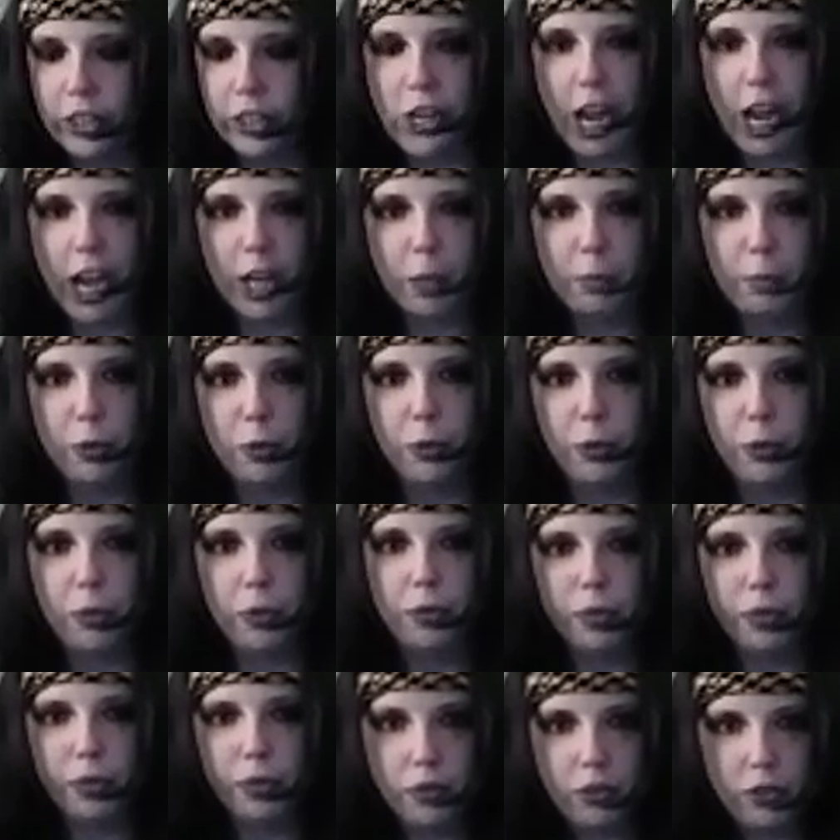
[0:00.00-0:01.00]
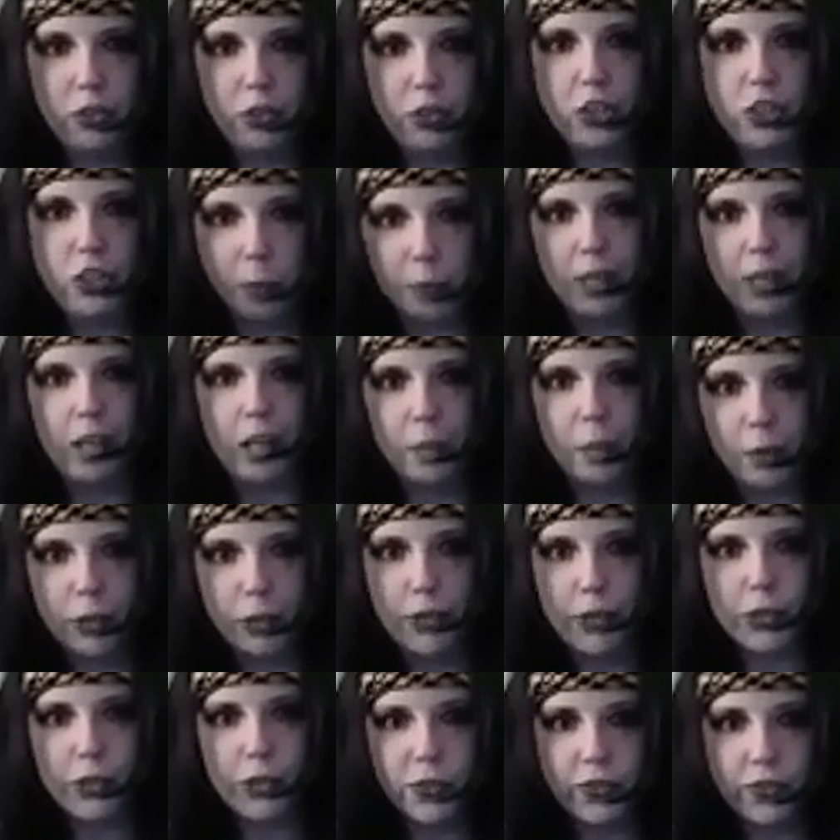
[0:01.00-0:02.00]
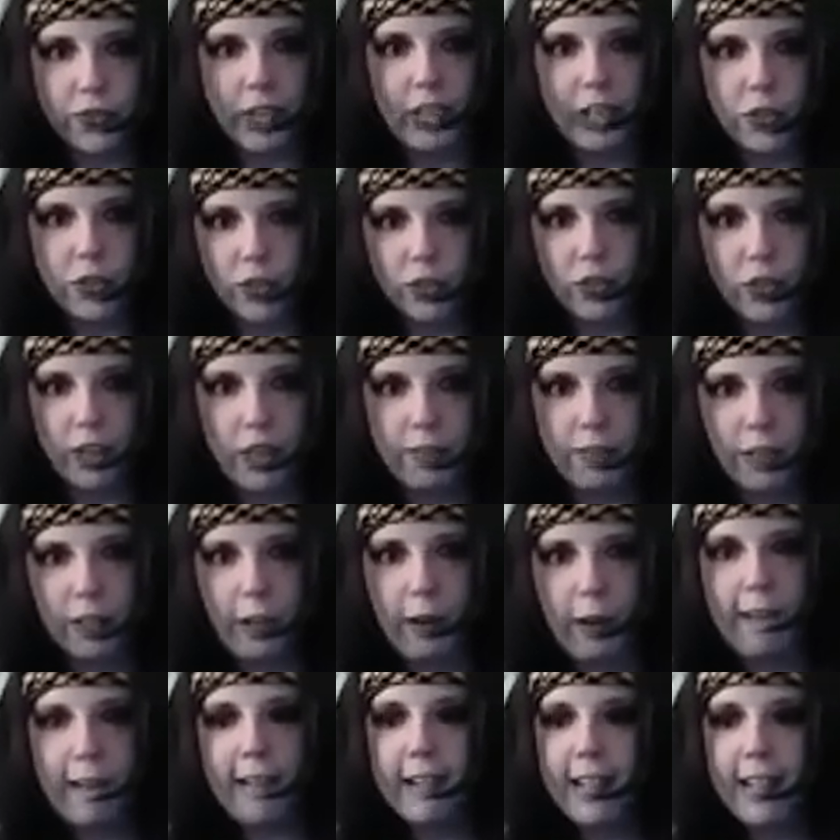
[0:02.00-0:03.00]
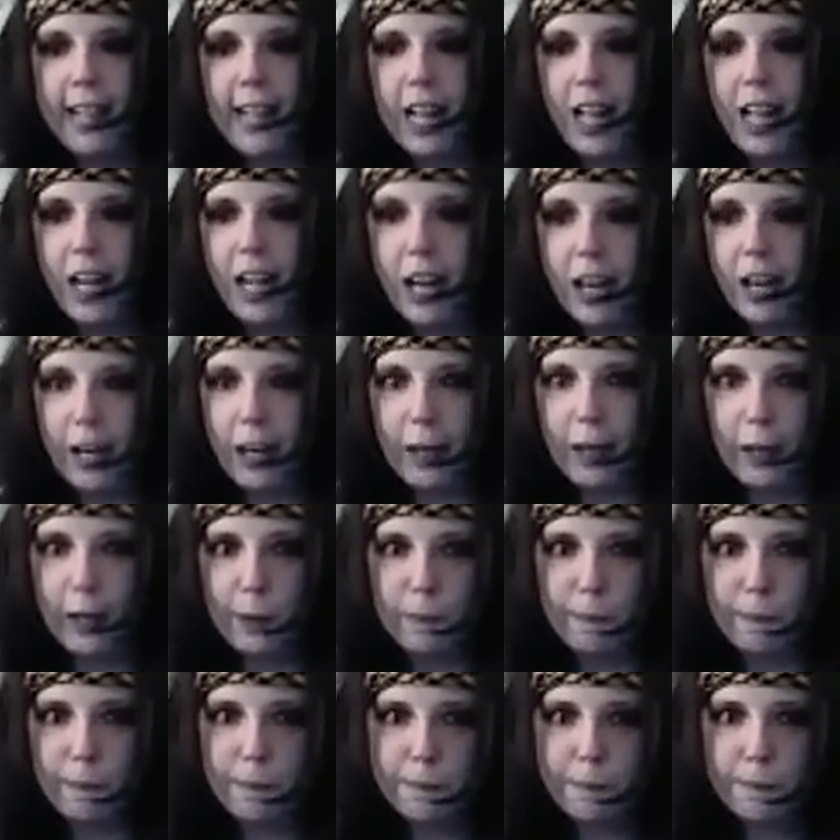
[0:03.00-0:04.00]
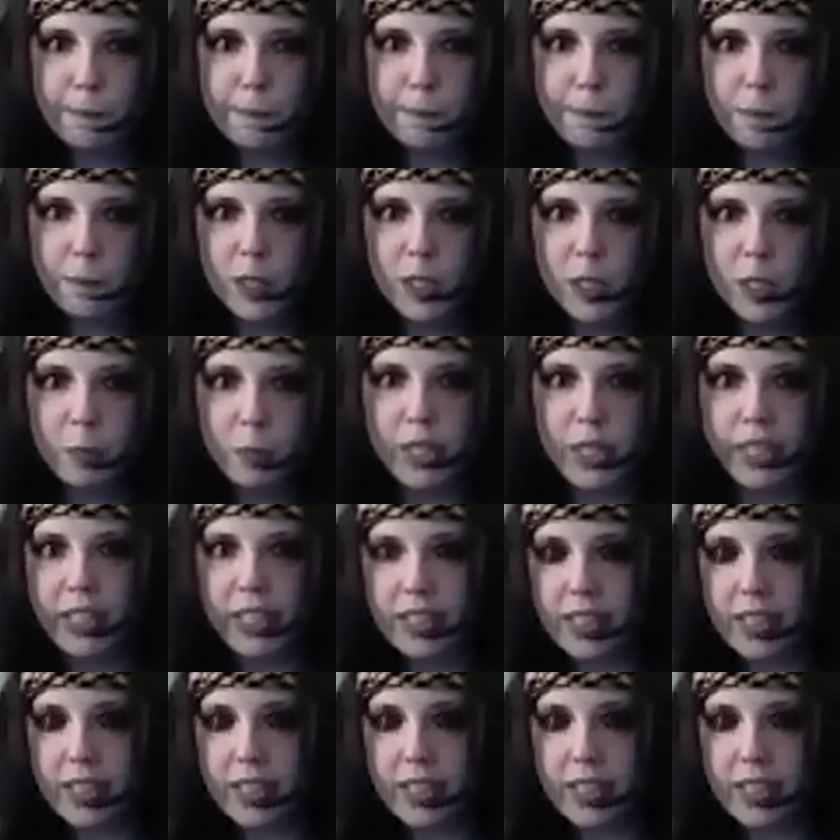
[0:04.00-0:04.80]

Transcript: jackboot jumping on a person's face forever. But he